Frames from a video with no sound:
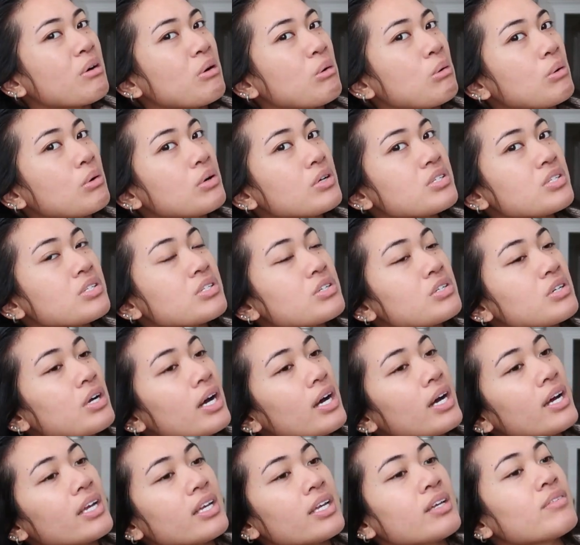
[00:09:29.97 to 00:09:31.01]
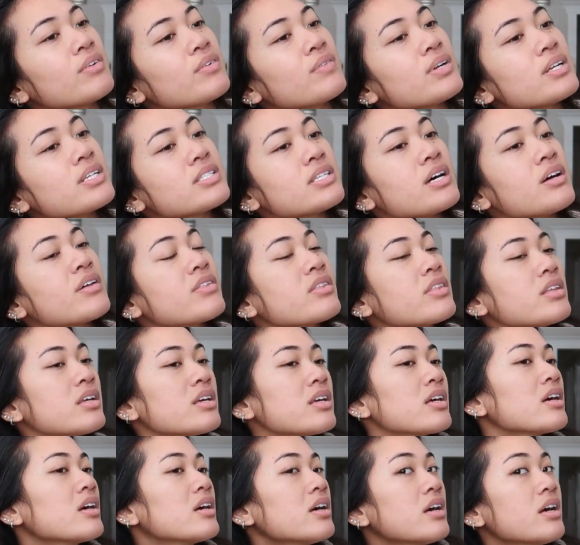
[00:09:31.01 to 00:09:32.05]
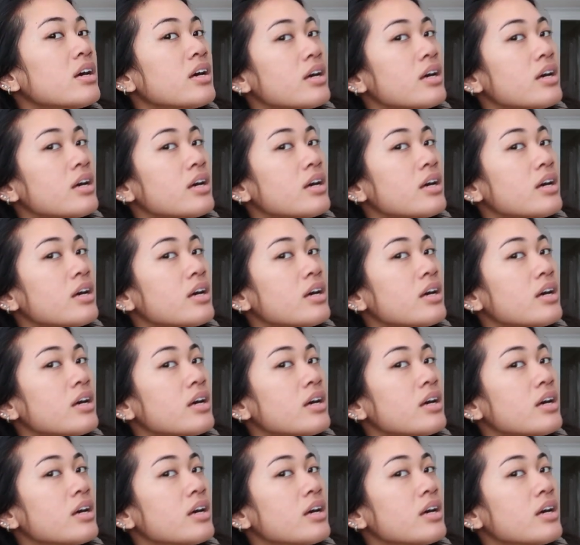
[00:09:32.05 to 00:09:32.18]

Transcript: coarse, dry, even when it's healthy.